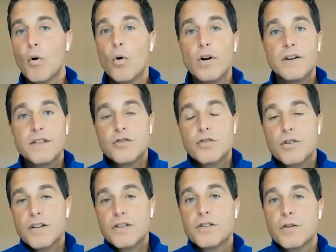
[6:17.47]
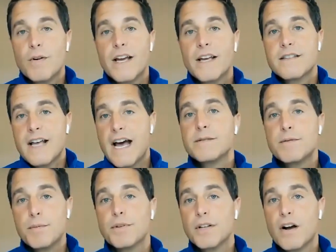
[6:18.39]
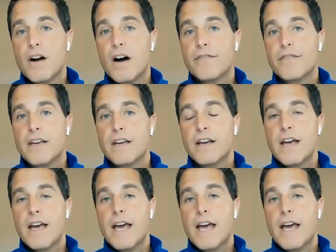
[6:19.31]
or the traditional way is to ask people to coffee.